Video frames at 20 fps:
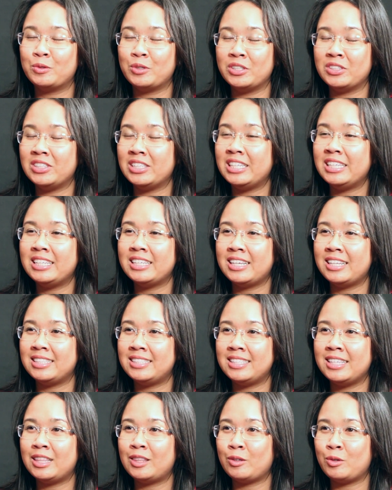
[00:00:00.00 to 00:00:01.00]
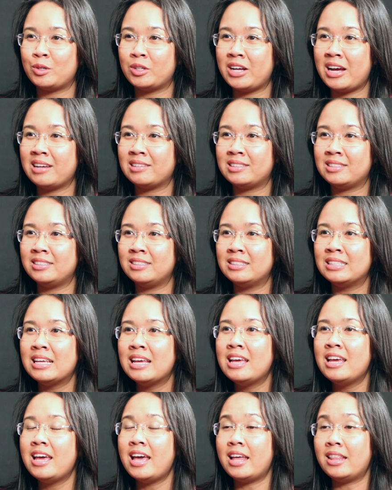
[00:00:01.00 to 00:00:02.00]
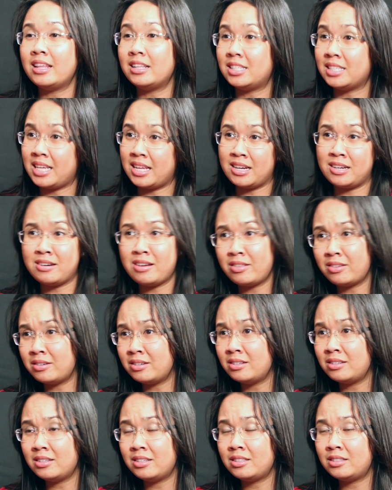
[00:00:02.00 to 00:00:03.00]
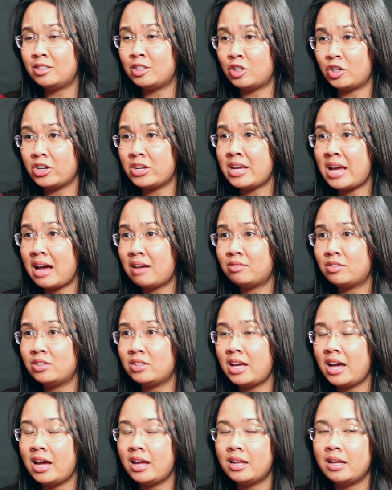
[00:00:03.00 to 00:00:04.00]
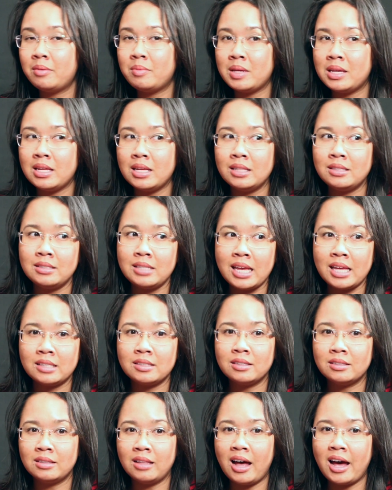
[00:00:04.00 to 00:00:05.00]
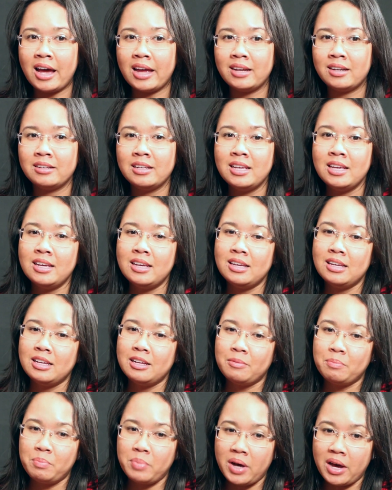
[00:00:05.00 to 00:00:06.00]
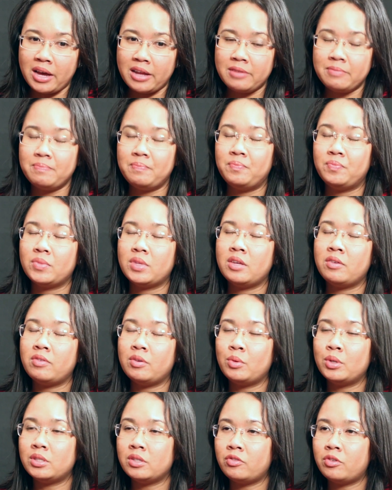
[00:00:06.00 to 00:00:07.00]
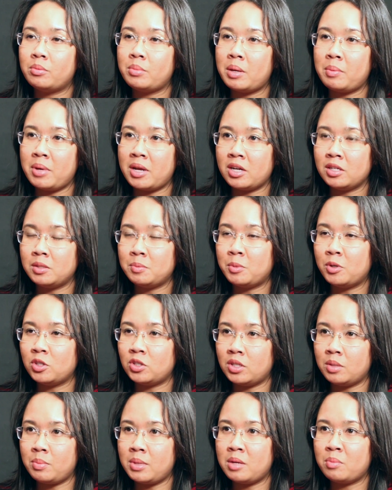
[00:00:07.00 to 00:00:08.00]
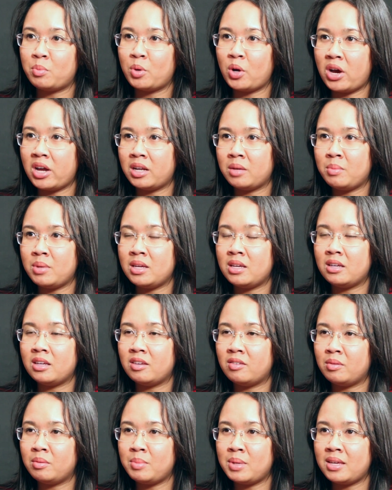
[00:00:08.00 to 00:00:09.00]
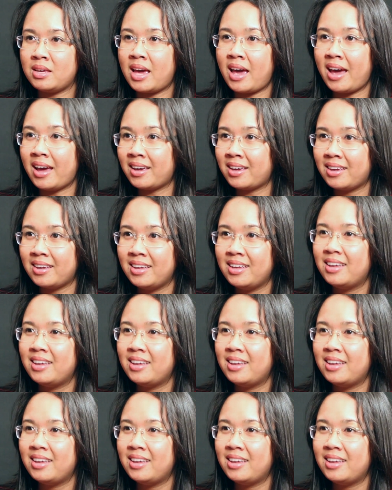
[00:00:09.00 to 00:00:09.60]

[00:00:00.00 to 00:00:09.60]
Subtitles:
really, and sit through classes, and then to get another degree after that. I mean, it takes a lot. But if it wasn't for my parents pushing me and prodding me and giving me heck,